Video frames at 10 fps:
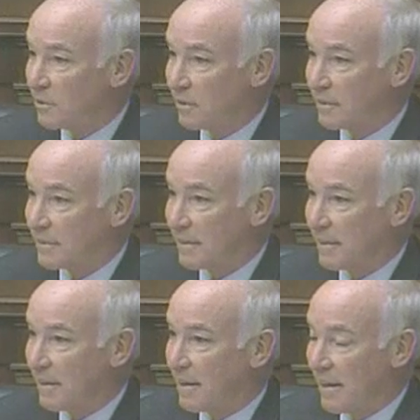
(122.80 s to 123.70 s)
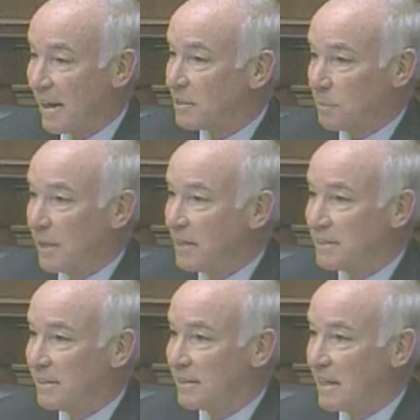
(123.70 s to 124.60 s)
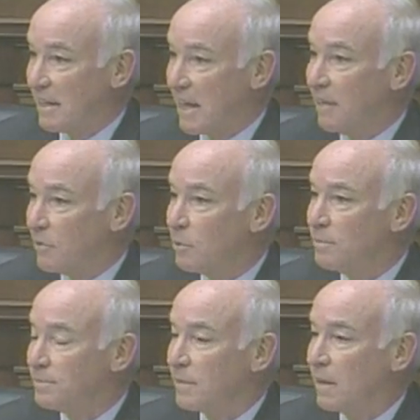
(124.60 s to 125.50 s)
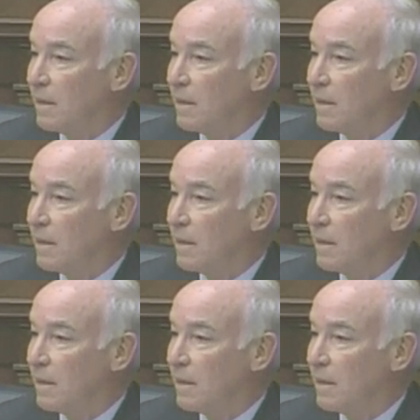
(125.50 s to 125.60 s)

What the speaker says: or explanation that they gave you?